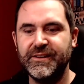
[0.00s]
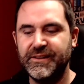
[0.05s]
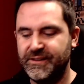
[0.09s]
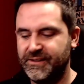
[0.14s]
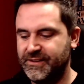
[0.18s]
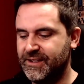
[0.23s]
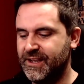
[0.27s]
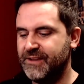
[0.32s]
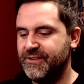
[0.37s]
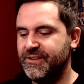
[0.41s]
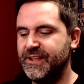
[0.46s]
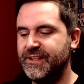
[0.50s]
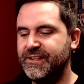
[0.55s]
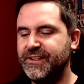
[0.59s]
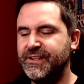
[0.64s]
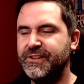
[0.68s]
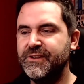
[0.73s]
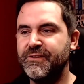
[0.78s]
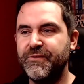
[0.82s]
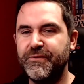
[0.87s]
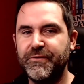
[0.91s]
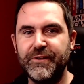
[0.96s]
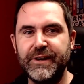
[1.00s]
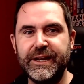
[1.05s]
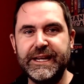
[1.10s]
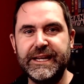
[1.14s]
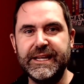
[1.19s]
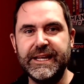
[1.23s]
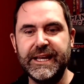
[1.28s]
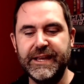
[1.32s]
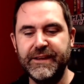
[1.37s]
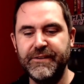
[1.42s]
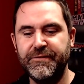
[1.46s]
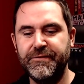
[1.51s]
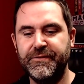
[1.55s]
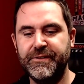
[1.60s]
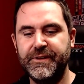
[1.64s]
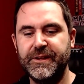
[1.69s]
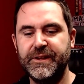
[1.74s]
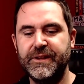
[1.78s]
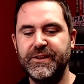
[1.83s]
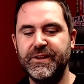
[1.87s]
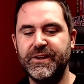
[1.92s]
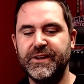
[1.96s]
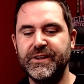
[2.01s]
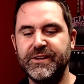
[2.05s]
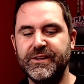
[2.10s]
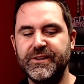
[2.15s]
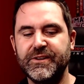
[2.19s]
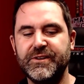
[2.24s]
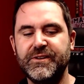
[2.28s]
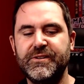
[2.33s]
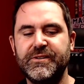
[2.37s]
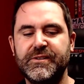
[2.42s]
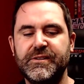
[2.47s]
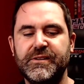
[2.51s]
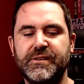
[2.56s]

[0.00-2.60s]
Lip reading: So this is the free gift that I got.